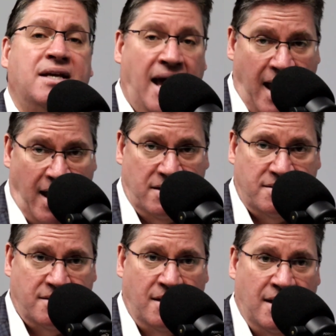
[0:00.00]

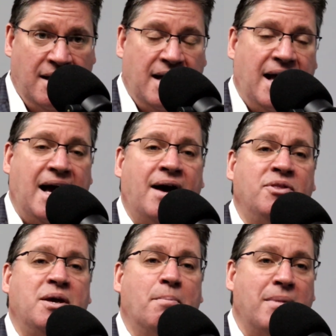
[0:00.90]
tax
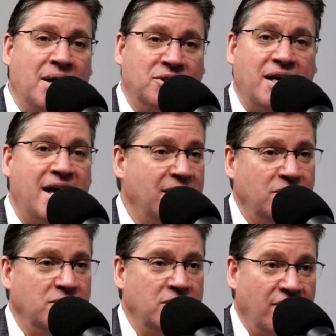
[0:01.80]
on the amount
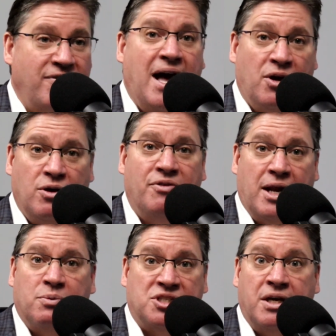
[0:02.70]
that the value of
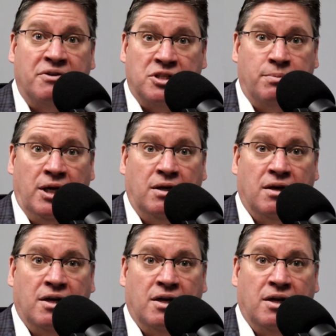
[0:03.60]
that it was given to me.